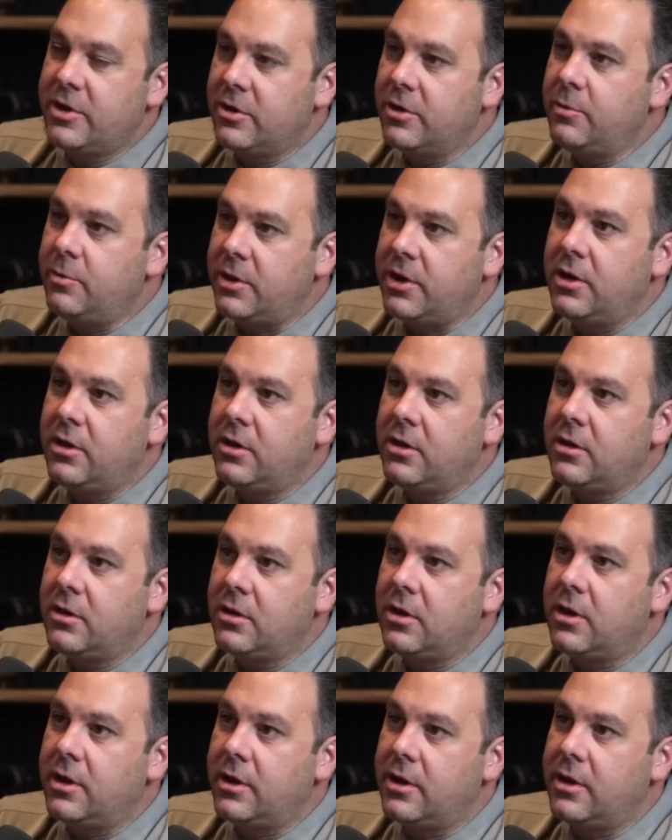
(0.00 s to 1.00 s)
could be.
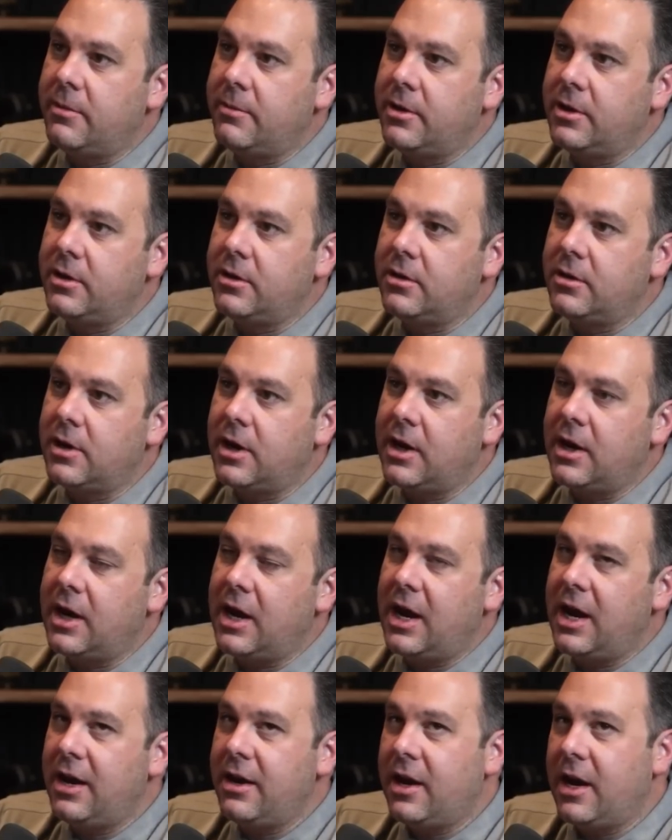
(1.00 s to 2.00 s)
I mean,
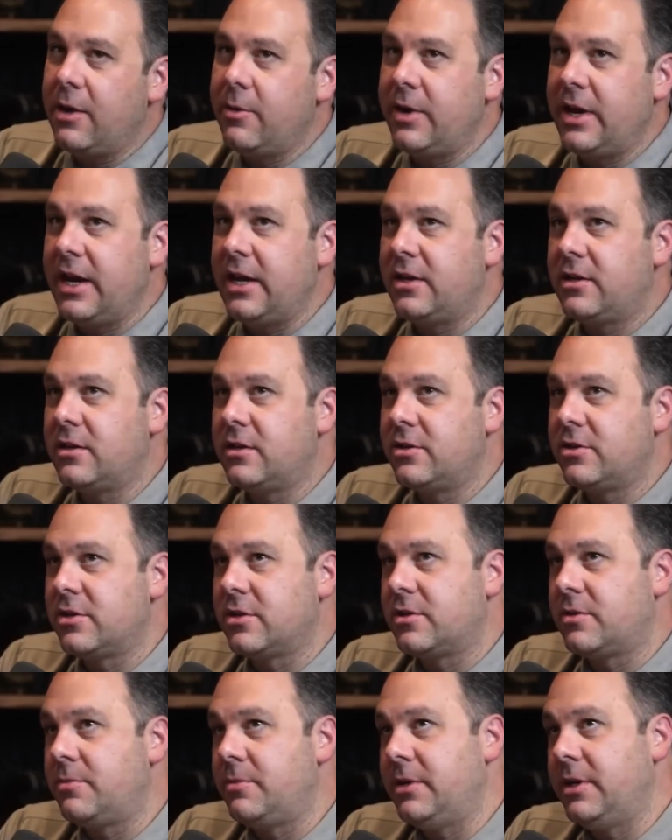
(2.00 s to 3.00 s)
I would hate to
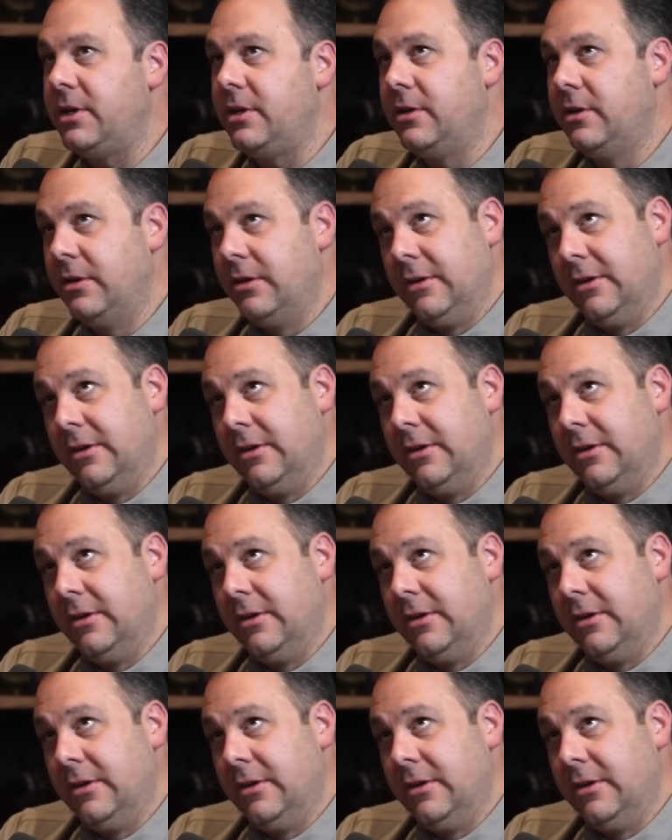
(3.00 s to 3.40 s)
just be,